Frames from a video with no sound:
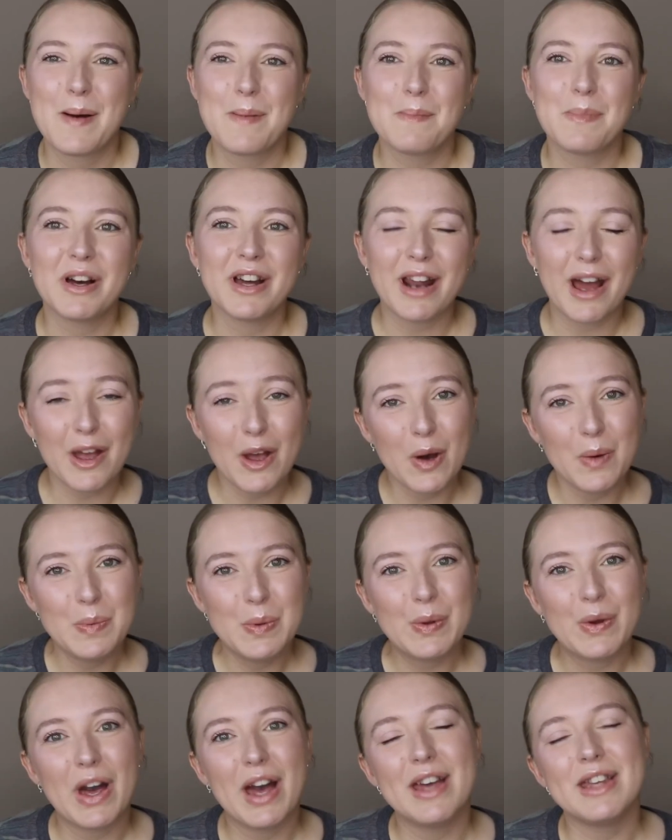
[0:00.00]
But I hope
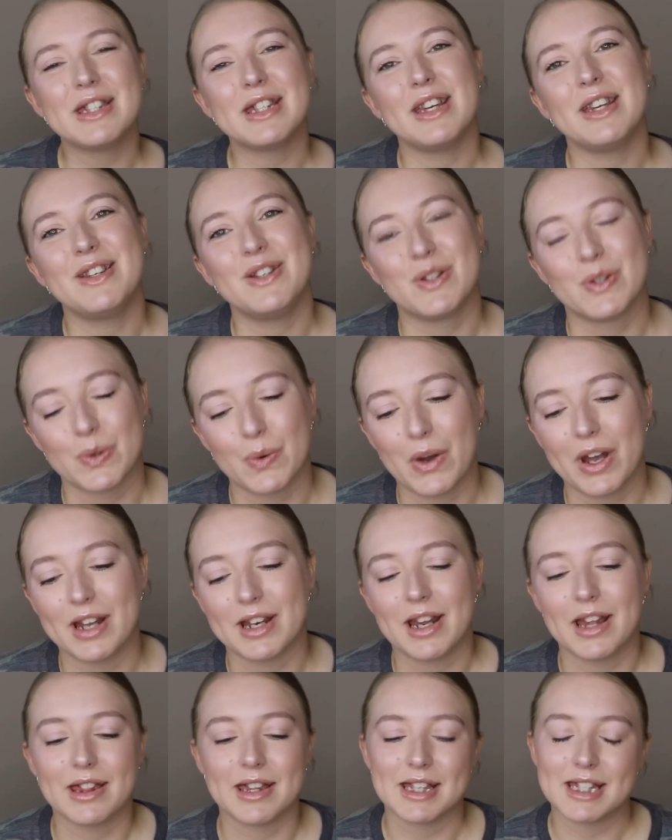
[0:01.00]
you guys
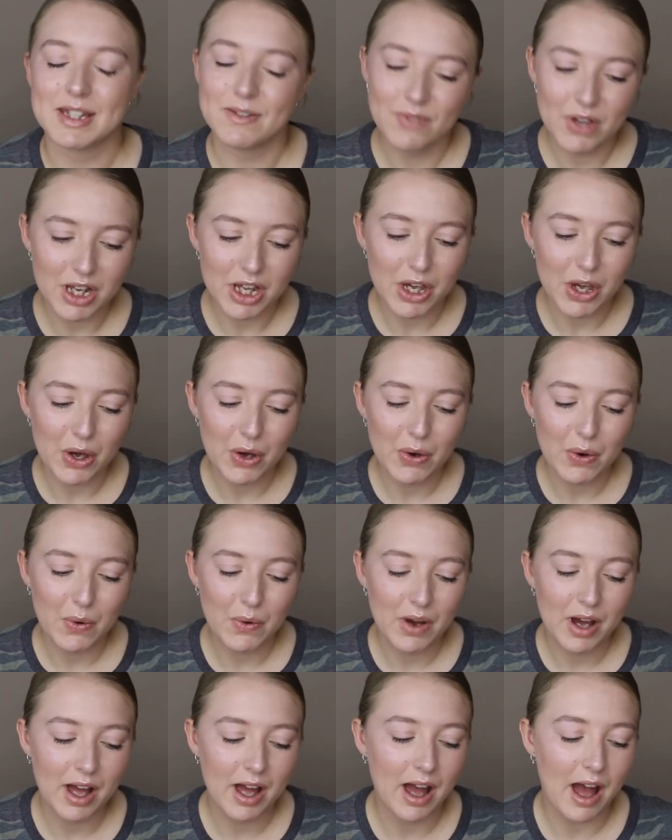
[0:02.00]
enjoyed this
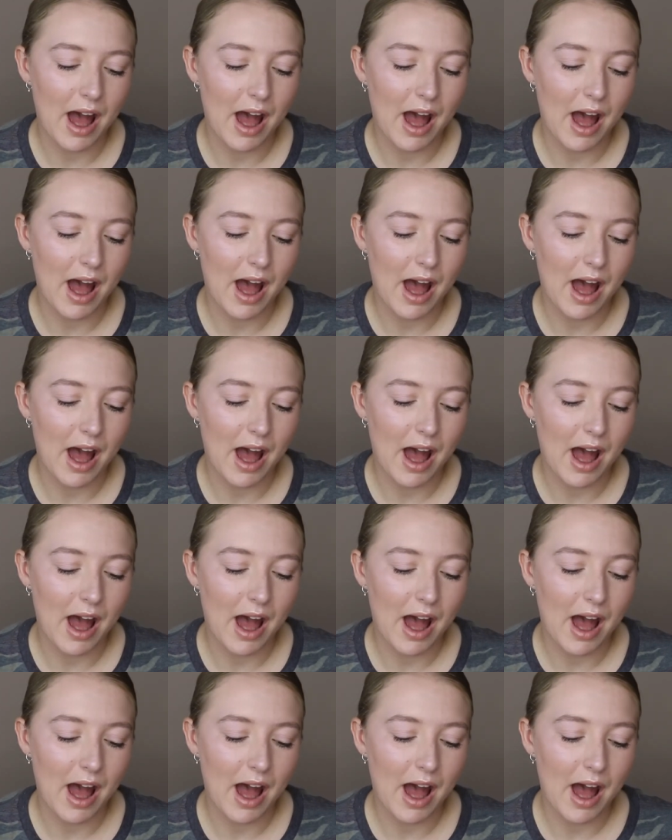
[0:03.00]
video.